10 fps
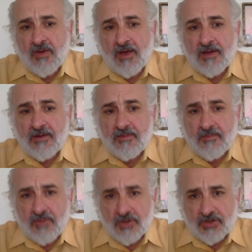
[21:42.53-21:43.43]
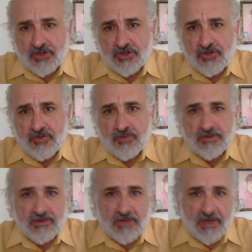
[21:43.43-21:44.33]
had Bush,
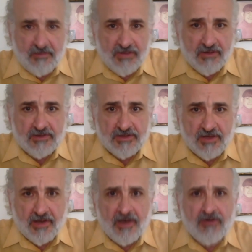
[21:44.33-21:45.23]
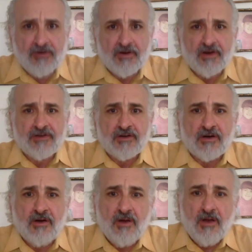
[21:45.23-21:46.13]
who had been CIA
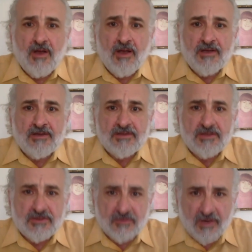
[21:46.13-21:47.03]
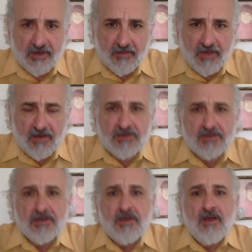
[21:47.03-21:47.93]
director, as his running
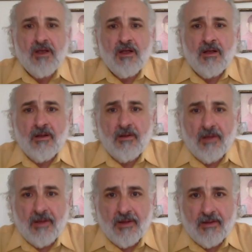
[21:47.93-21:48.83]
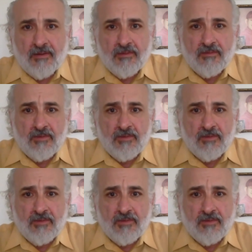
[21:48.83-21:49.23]
mate, and